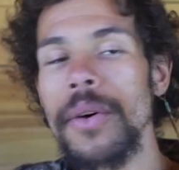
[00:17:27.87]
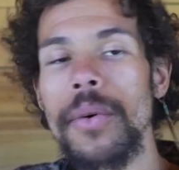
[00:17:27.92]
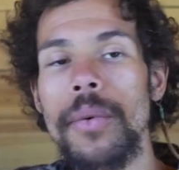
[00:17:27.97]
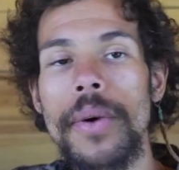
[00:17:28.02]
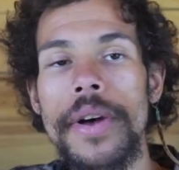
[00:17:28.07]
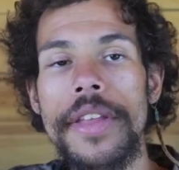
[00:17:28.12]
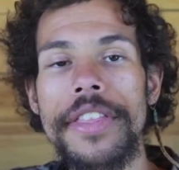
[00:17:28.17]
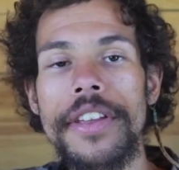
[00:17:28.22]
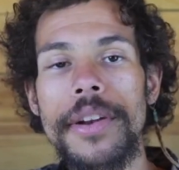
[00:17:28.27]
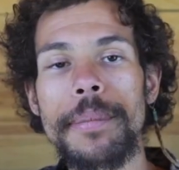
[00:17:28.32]

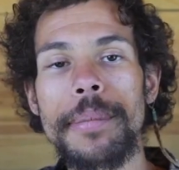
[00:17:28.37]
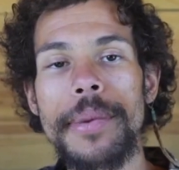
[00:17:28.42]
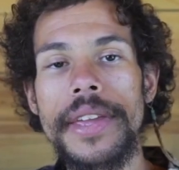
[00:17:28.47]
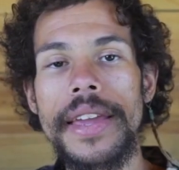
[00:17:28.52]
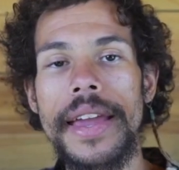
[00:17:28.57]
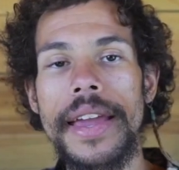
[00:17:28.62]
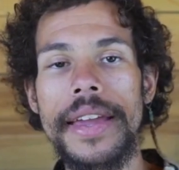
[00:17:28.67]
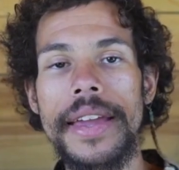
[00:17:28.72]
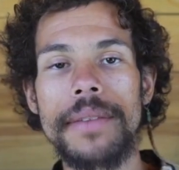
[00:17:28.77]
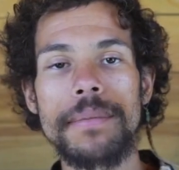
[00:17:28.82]
whether it
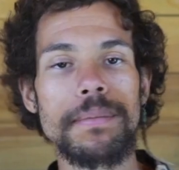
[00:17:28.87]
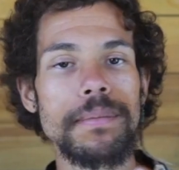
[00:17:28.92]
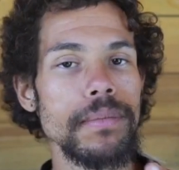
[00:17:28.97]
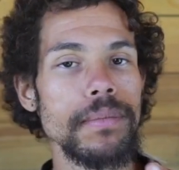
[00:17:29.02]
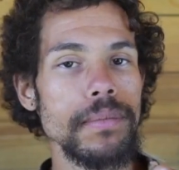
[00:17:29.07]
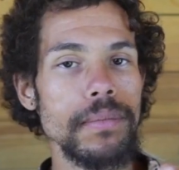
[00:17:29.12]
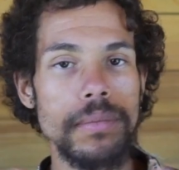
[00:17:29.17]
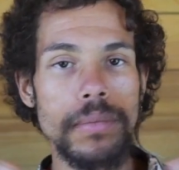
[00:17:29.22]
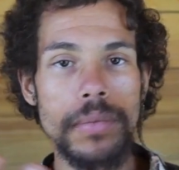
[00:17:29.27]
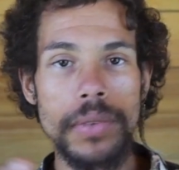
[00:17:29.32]
be a
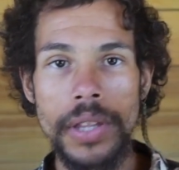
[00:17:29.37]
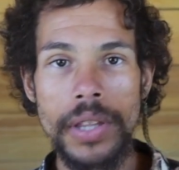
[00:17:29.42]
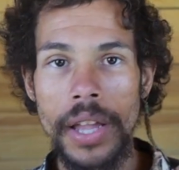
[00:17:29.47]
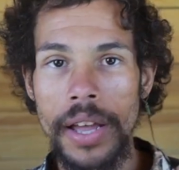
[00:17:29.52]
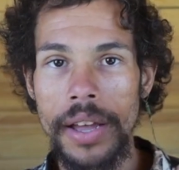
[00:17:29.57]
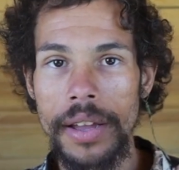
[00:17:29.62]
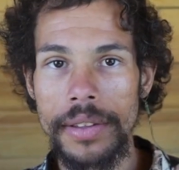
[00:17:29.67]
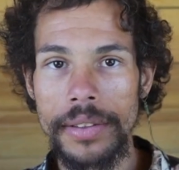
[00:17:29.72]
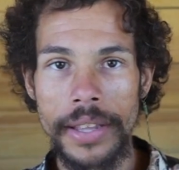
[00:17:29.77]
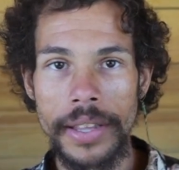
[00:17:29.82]

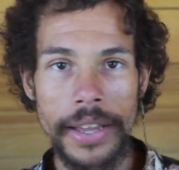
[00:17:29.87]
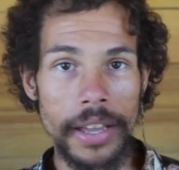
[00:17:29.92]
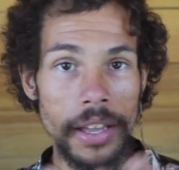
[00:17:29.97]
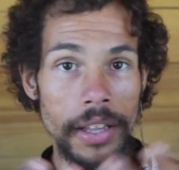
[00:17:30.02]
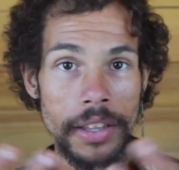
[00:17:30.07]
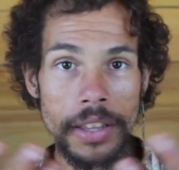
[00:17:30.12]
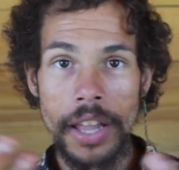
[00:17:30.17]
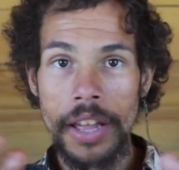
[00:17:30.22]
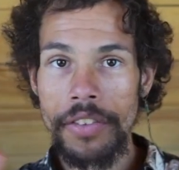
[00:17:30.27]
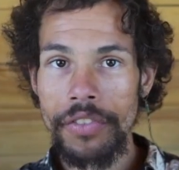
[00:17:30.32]
lo- like a
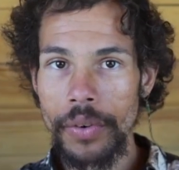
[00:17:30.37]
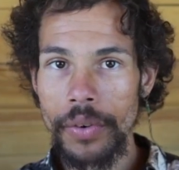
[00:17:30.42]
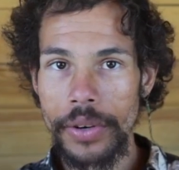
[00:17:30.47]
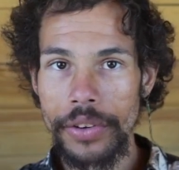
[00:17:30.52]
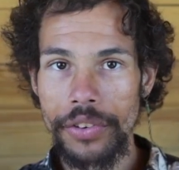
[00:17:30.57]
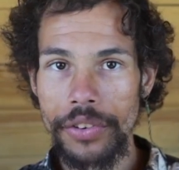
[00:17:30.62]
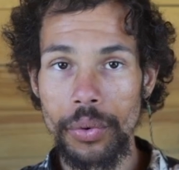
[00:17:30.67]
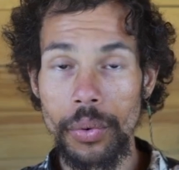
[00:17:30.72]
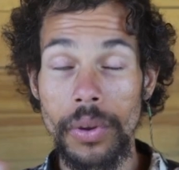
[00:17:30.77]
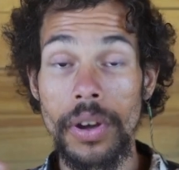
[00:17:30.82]
love
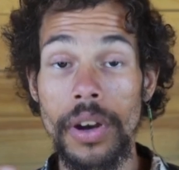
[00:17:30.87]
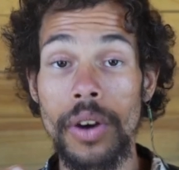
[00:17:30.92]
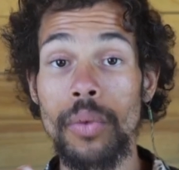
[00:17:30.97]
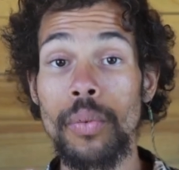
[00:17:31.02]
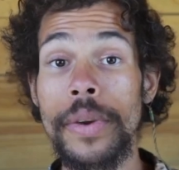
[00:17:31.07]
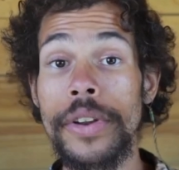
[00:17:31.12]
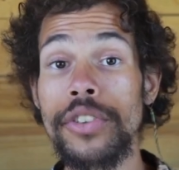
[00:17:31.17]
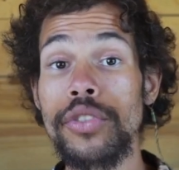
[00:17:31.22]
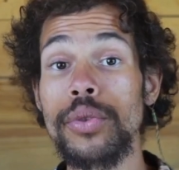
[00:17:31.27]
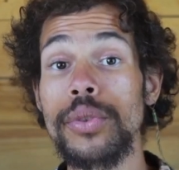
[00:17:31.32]
ritual, a
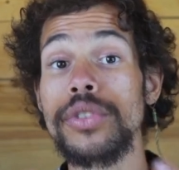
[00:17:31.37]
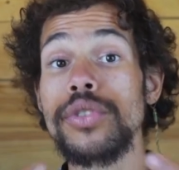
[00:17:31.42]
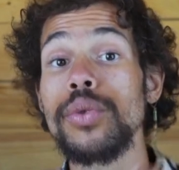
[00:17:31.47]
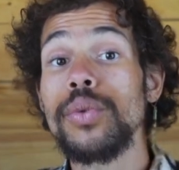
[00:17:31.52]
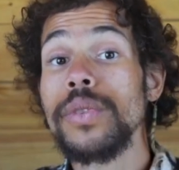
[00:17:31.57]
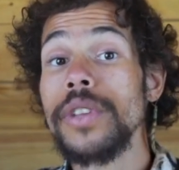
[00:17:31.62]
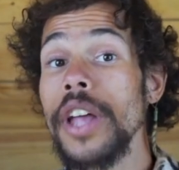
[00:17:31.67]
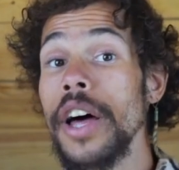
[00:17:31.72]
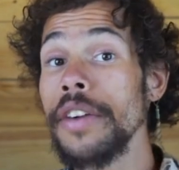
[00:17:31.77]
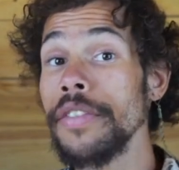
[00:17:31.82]
ritual to
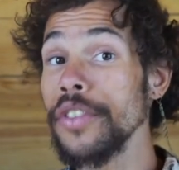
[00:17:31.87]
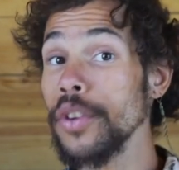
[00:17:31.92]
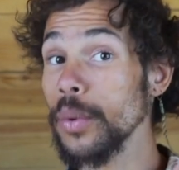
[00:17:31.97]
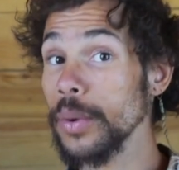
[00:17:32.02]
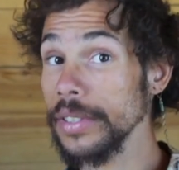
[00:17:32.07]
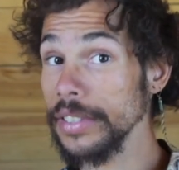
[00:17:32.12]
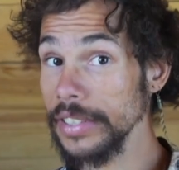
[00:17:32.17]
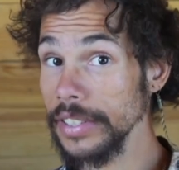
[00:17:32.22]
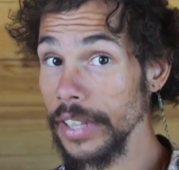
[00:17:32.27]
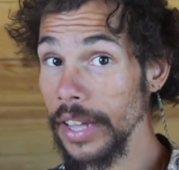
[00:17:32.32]
love
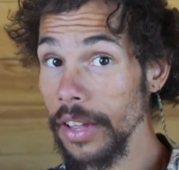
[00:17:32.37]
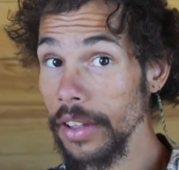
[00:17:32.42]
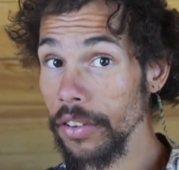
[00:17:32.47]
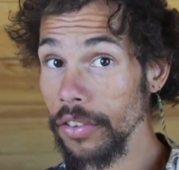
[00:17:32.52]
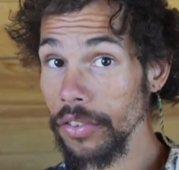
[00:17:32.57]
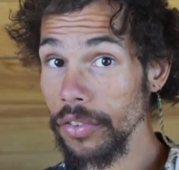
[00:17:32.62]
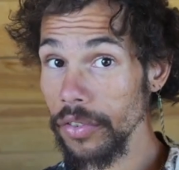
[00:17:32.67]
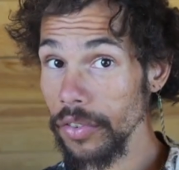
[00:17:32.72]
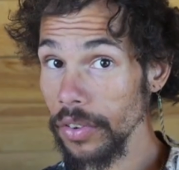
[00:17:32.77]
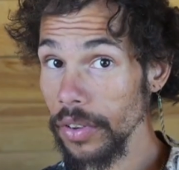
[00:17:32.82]

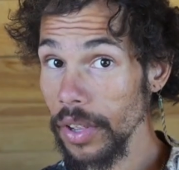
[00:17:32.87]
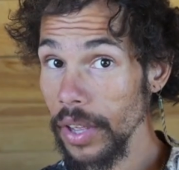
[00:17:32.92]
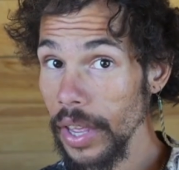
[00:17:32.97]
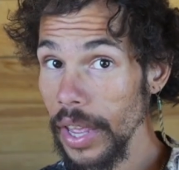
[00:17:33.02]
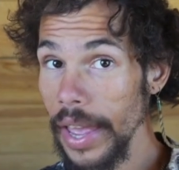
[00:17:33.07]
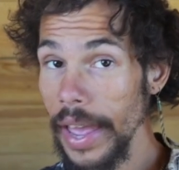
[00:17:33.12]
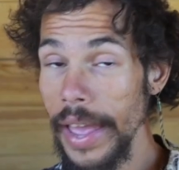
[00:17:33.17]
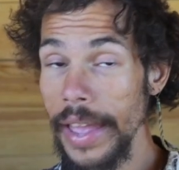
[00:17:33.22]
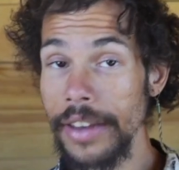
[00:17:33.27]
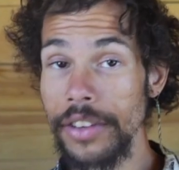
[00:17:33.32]
yourself
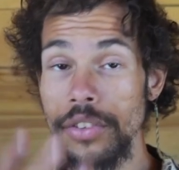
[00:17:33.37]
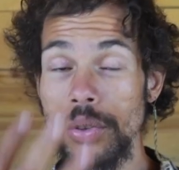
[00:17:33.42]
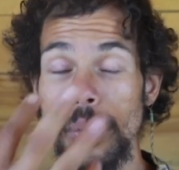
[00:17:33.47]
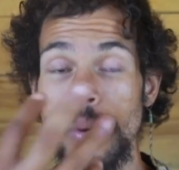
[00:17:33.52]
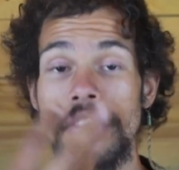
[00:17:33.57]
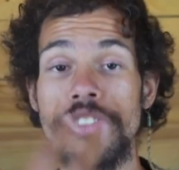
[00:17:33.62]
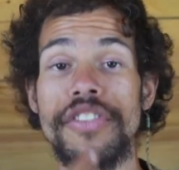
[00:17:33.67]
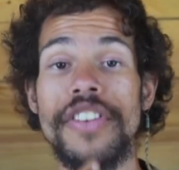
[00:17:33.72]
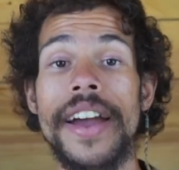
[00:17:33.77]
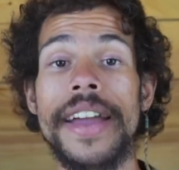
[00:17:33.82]
and to
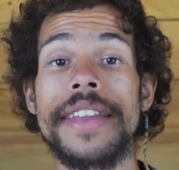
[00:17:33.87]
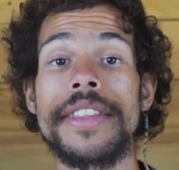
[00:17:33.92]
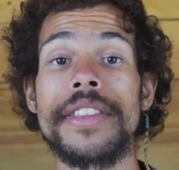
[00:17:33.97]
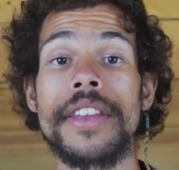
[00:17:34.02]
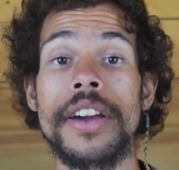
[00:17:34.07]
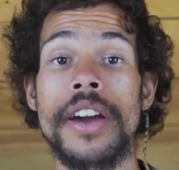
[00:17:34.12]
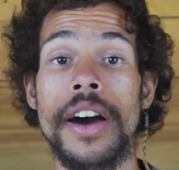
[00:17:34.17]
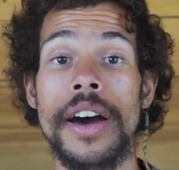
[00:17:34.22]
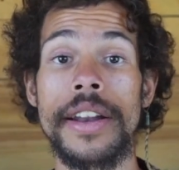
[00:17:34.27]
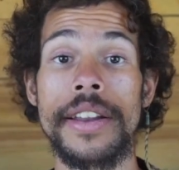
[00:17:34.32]
invite
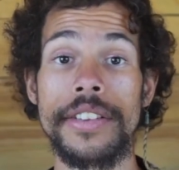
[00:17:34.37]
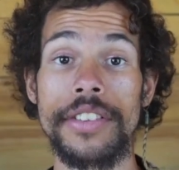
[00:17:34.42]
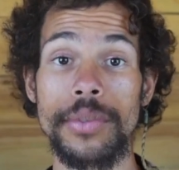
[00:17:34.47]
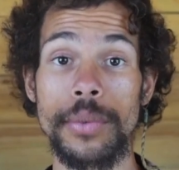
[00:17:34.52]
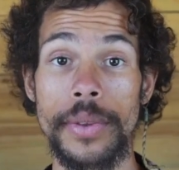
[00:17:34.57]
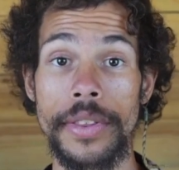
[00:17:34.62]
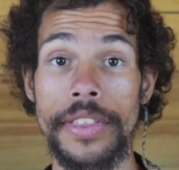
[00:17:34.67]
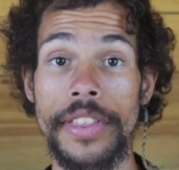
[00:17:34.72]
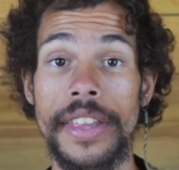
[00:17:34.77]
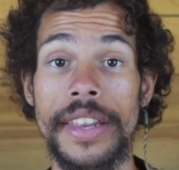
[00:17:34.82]
the goddess
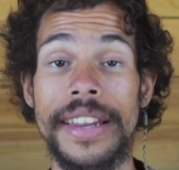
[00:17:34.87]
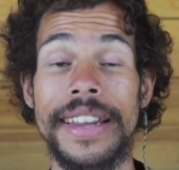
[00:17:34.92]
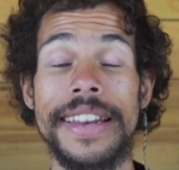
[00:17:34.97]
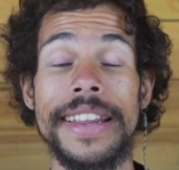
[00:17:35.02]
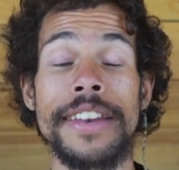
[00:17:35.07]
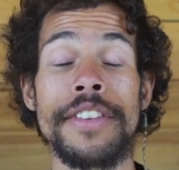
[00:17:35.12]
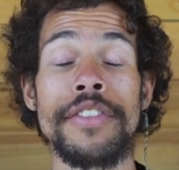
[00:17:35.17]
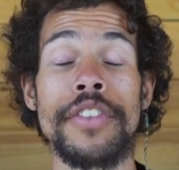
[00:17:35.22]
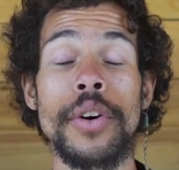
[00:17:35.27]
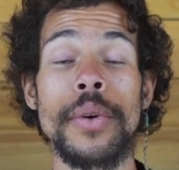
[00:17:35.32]
within an
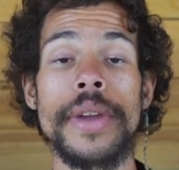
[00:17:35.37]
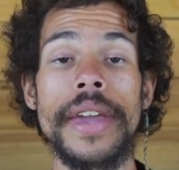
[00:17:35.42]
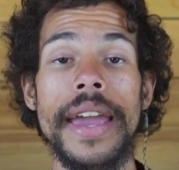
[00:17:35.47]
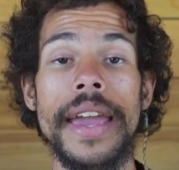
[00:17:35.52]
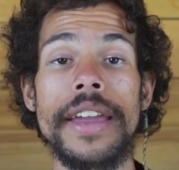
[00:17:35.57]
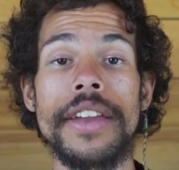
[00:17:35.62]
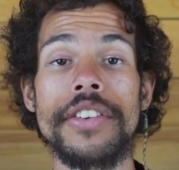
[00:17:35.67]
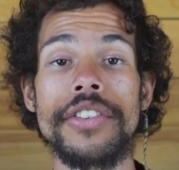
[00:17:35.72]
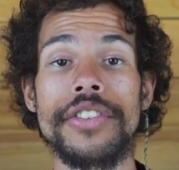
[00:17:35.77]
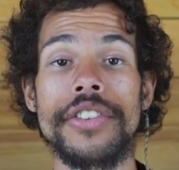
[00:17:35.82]

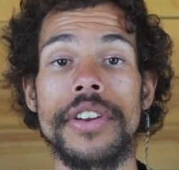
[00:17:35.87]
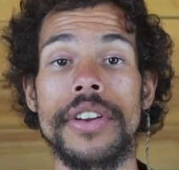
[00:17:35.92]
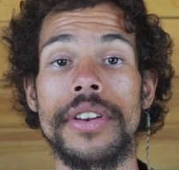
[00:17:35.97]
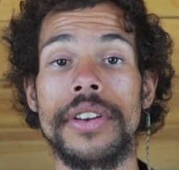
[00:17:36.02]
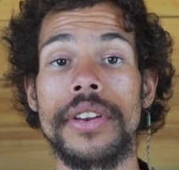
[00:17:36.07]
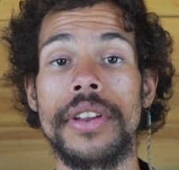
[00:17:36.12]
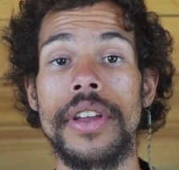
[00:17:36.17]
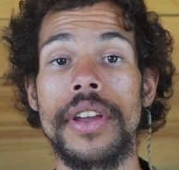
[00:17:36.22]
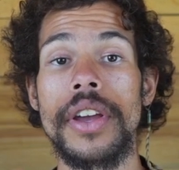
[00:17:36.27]
invocation,